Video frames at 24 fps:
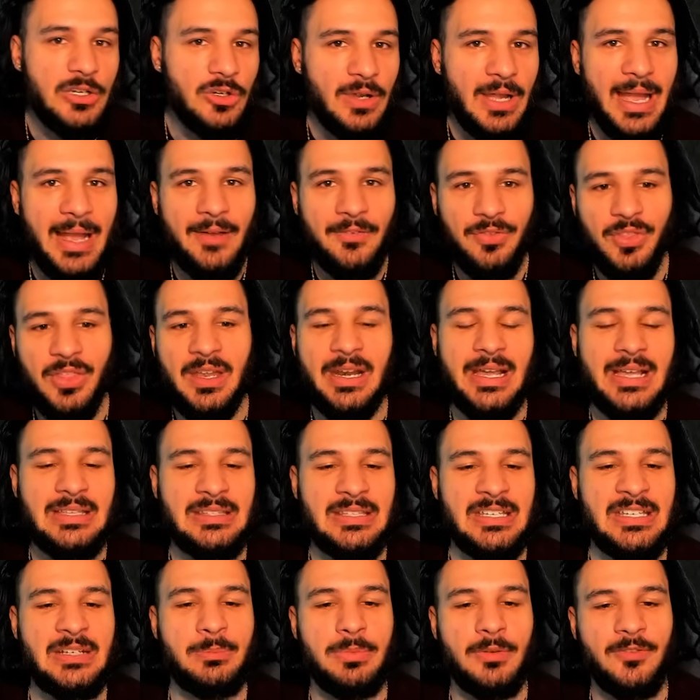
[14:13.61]
craft that I
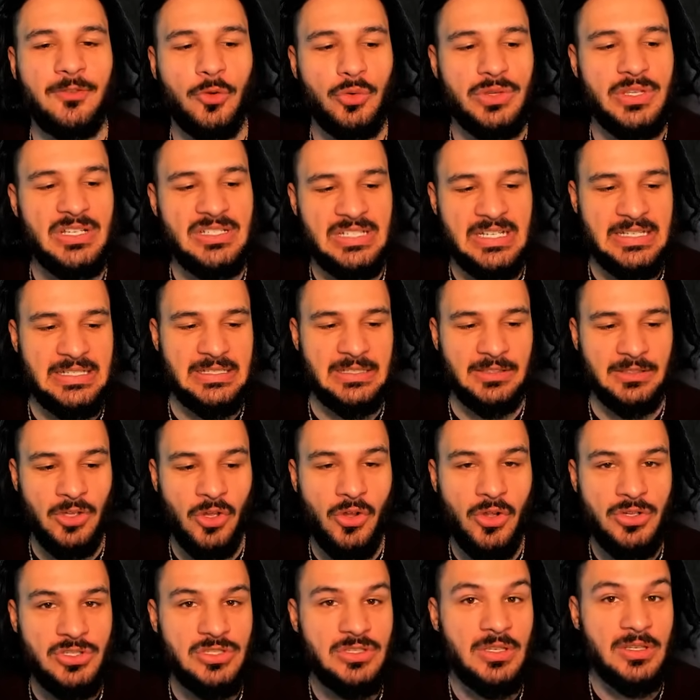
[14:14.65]
did before the season
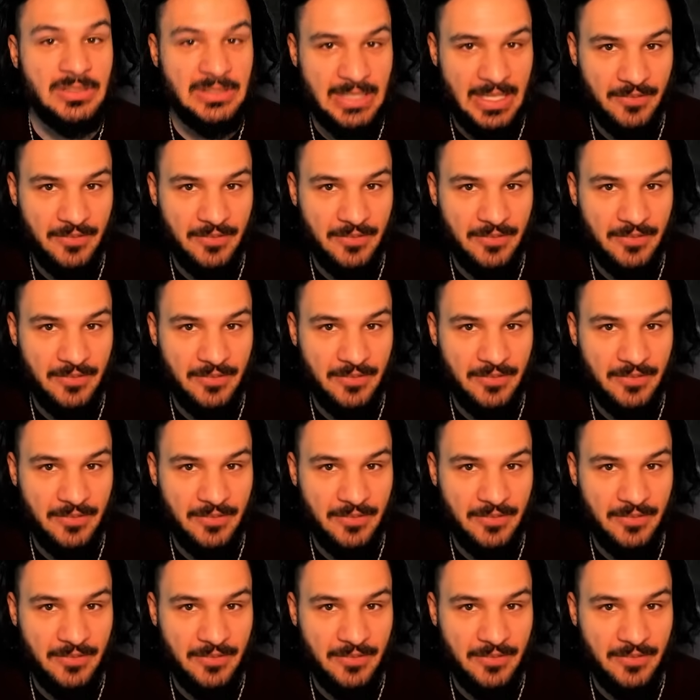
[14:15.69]
launched,